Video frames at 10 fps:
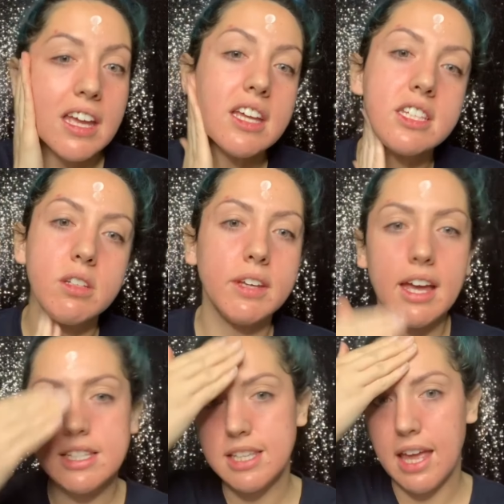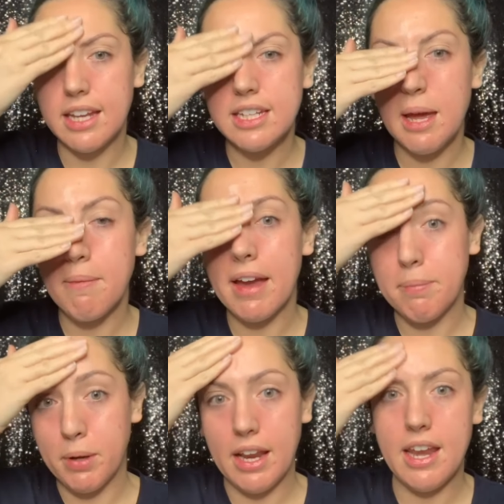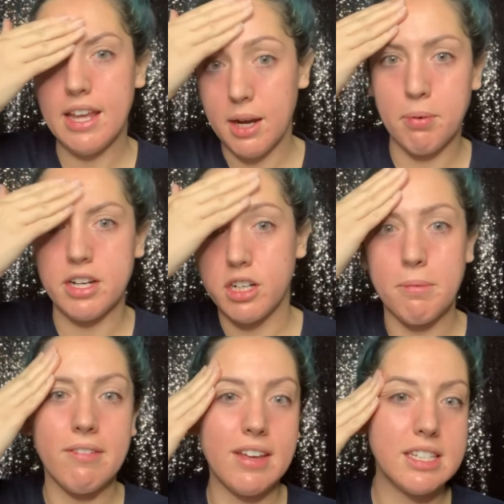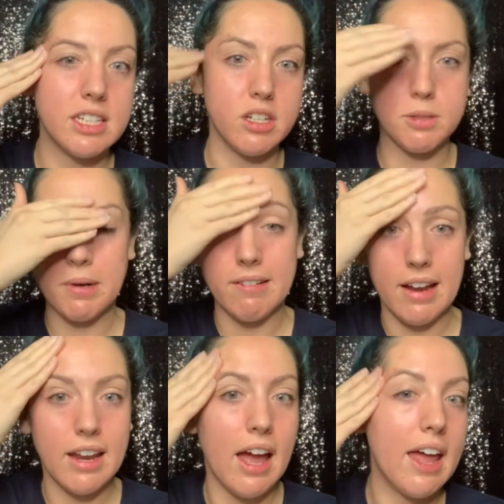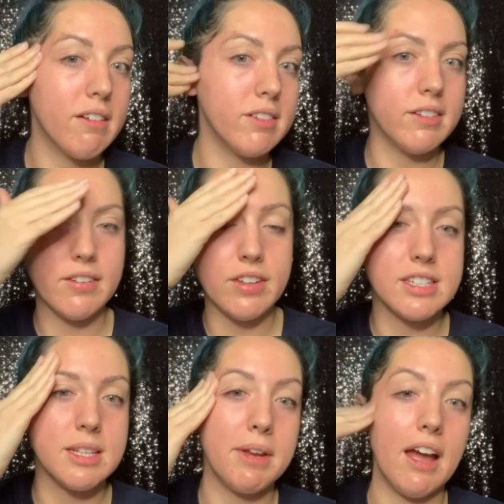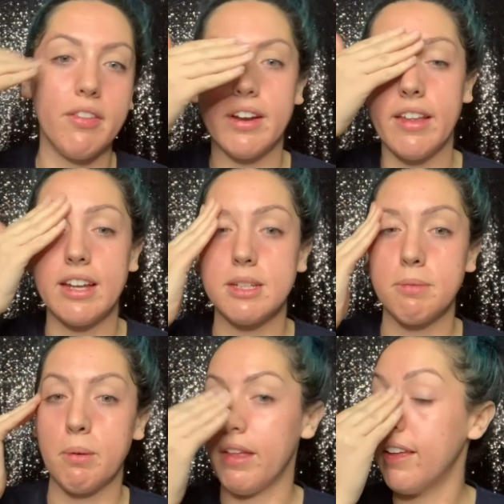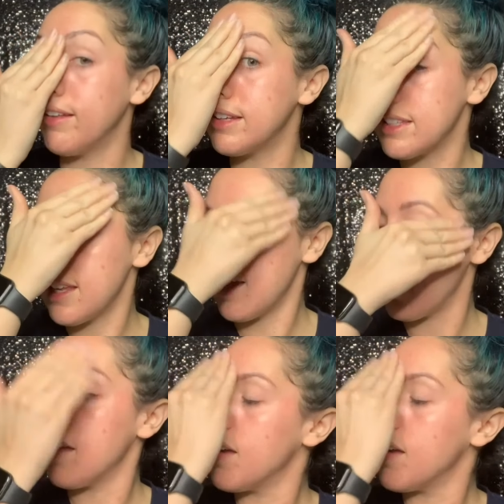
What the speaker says: So yes, anytime I put any kind of pressure on my face, it turns bright red. I don't know if there's somebody out there that can tell me why the hell it does that.